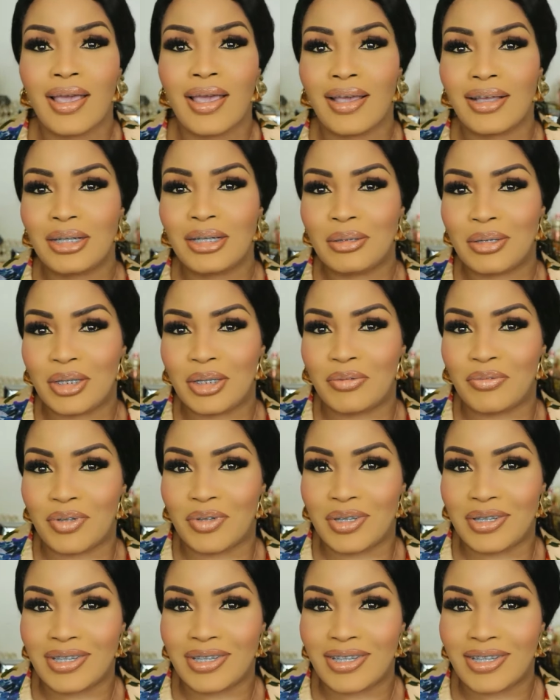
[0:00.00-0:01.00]
Hello
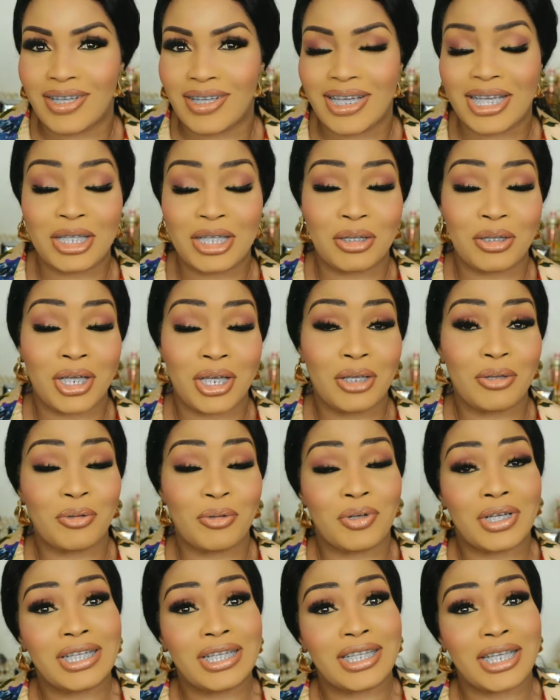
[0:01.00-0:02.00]
divas, it's your girl
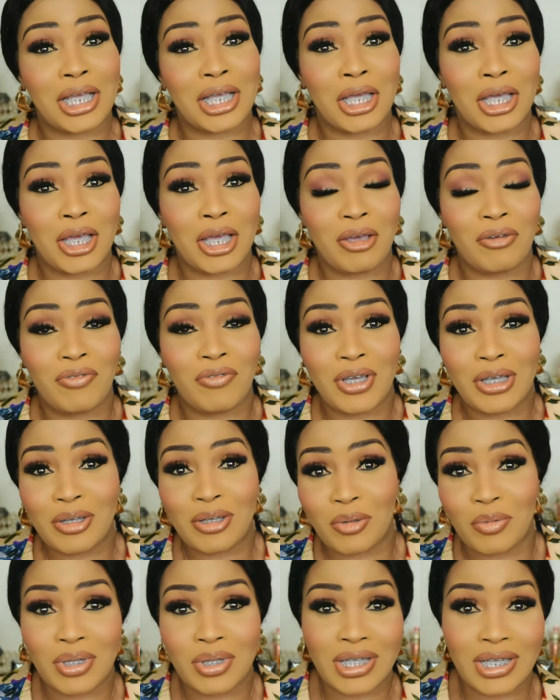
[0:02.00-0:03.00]
Grace aka
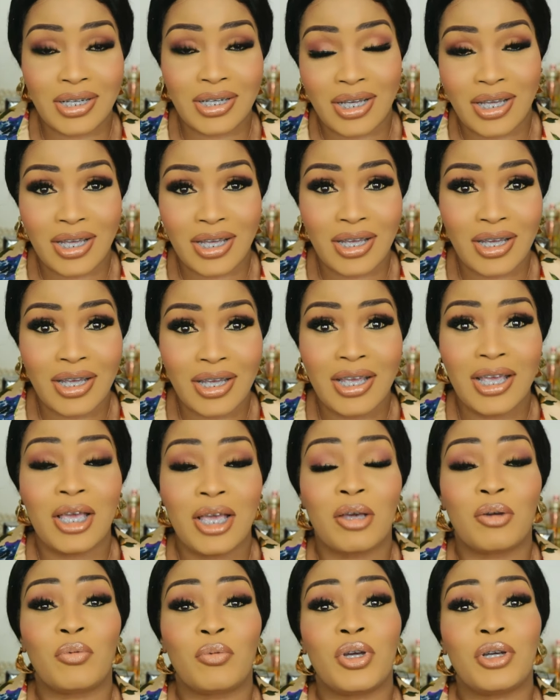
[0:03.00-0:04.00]
Facequizite here,
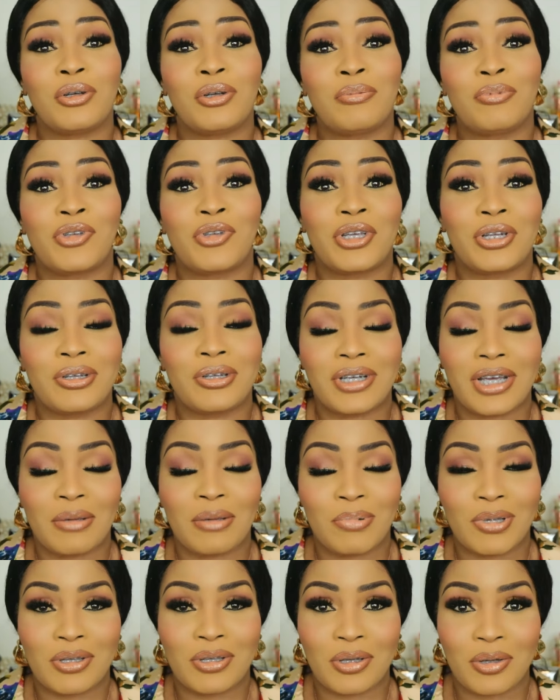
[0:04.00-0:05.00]
and welcome to another
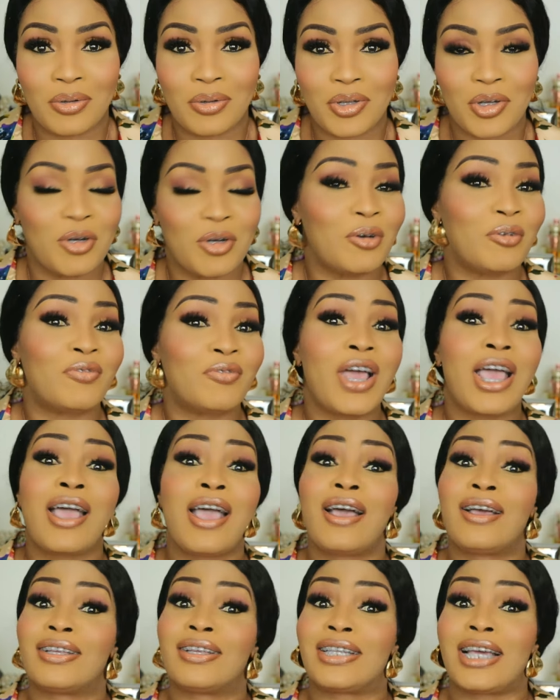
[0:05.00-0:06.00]
episode of
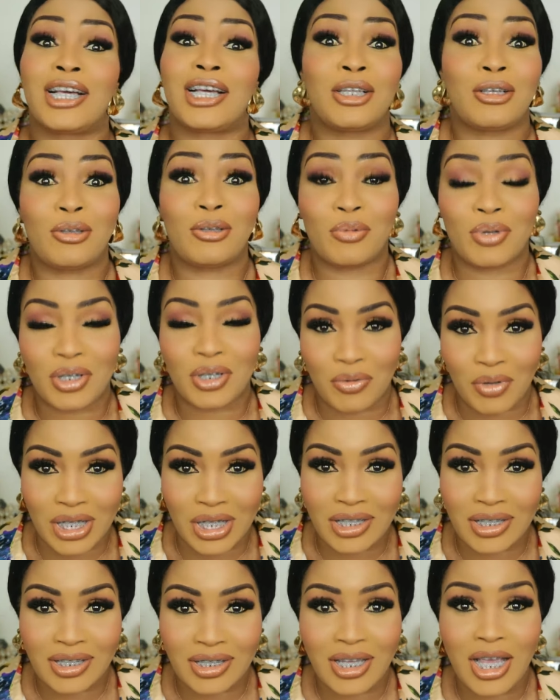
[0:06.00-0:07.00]
Dialogues with
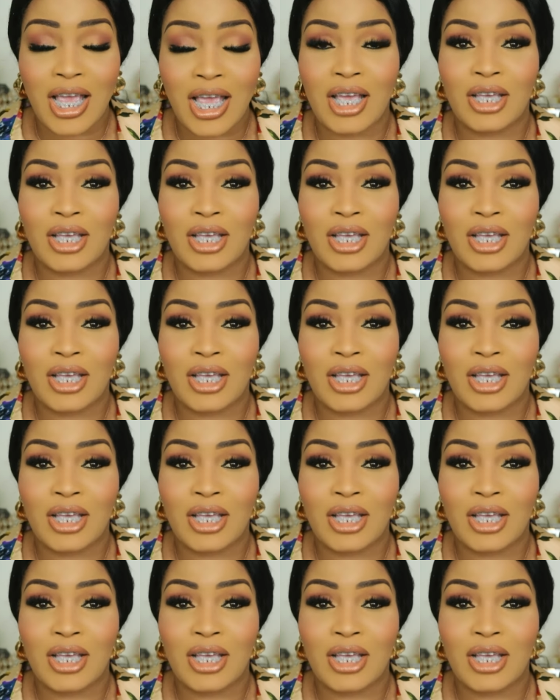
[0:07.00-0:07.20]
Grace.